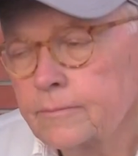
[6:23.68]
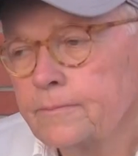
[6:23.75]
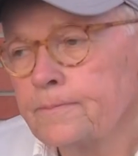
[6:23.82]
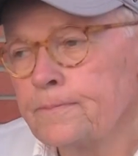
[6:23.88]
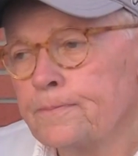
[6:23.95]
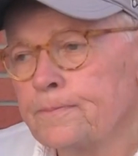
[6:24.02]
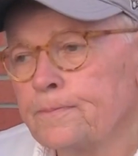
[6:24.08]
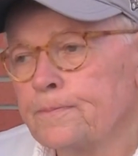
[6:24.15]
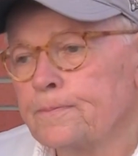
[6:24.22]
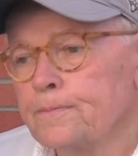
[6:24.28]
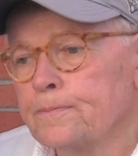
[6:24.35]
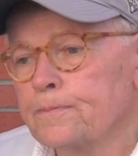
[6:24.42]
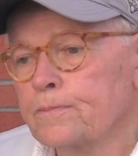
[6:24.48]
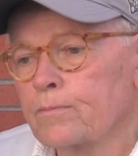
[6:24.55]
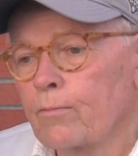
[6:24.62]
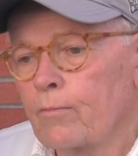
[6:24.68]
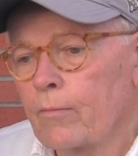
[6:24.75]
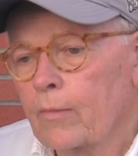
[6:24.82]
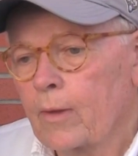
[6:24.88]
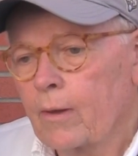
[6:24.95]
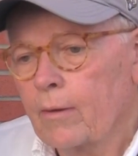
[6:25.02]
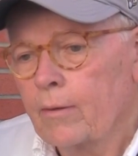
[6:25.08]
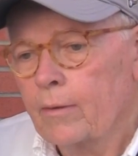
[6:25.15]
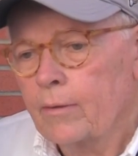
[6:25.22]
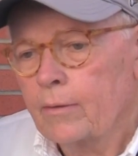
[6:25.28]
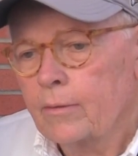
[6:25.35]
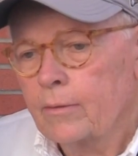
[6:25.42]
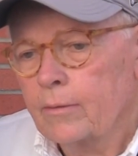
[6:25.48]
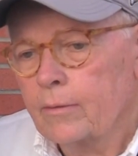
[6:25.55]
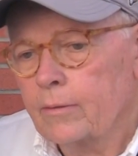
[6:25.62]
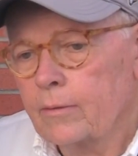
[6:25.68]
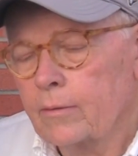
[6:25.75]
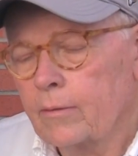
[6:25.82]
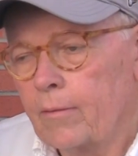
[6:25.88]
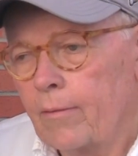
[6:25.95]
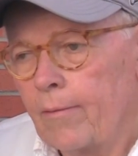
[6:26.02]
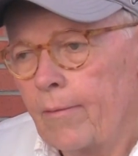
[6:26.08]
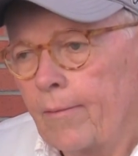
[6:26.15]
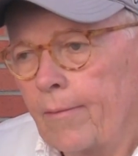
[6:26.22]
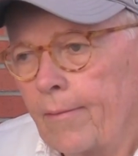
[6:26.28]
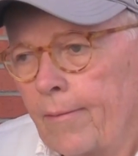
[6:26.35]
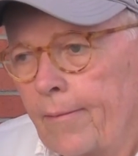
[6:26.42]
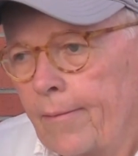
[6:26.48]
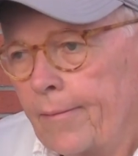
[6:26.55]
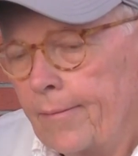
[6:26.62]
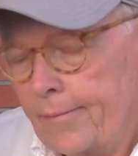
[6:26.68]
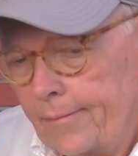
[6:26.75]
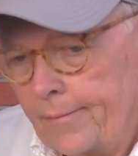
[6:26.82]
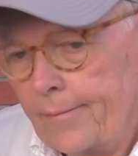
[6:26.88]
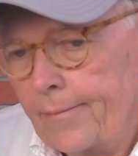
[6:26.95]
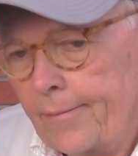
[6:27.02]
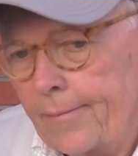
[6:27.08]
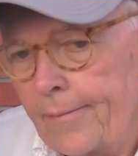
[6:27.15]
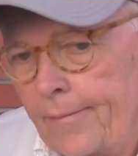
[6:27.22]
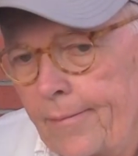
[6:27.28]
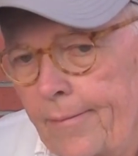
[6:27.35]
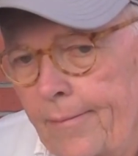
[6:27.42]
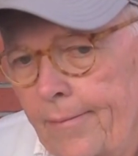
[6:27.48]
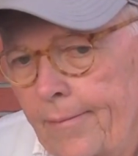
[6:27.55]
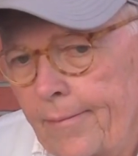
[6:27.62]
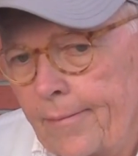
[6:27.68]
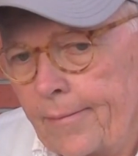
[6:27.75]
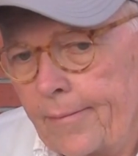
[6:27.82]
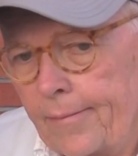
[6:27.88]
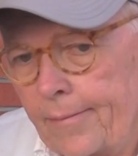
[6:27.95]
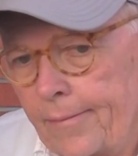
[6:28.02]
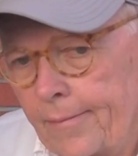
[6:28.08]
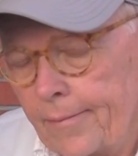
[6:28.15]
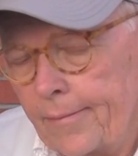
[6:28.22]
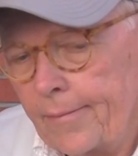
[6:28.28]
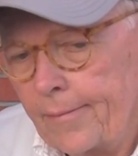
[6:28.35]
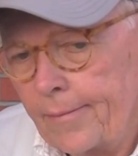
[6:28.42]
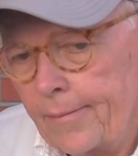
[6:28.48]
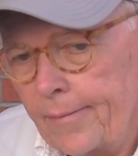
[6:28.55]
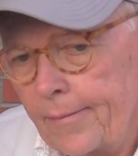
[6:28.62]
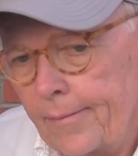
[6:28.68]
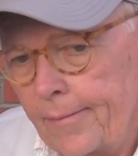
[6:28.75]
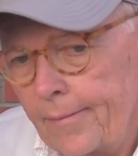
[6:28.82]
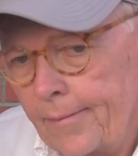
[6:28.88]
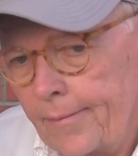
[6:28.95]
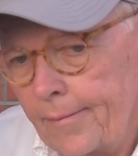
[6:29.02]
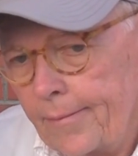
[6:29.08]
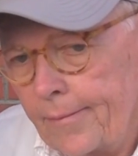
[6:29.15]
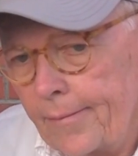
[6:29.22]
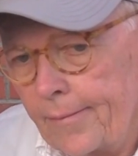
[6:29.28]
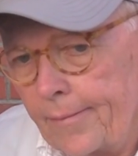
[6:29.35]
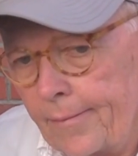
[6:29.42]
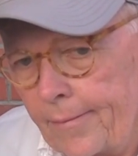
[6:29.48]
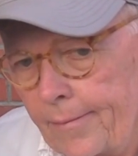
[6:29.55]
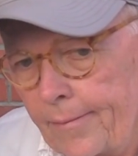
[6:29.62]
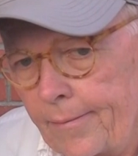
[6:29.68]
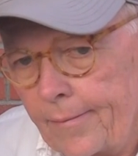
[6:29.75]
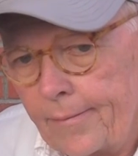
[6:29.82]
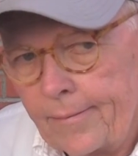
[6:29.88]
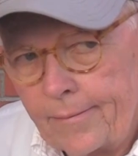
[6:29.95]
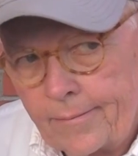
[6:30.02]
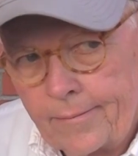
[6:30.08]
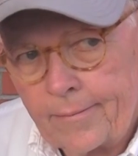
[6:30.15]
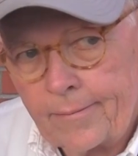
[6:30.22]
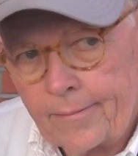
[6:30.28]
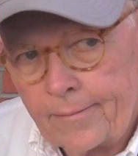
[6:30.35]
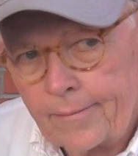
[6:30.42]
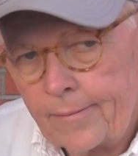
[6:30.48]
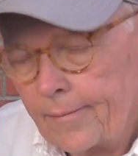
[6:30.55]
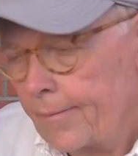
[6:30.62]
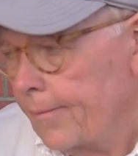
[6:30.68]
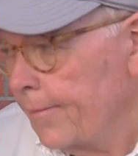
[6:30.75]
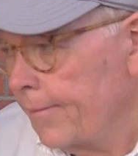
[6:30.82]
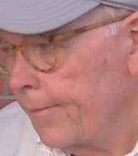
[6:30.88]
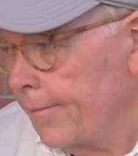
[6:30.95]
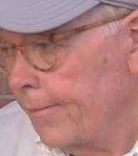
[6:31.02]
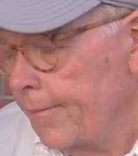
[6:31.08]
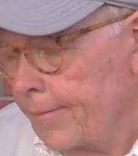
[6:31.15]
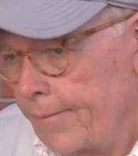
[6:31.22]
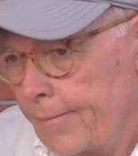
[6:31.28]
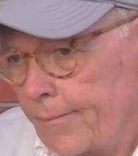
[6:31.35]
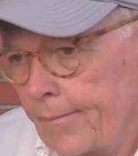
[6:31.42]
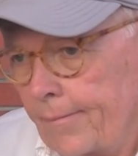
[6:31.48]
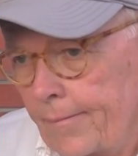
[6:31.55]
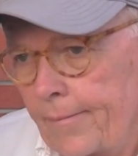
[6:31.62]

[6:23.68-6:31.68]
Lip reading: No words are spoken by the person on screen.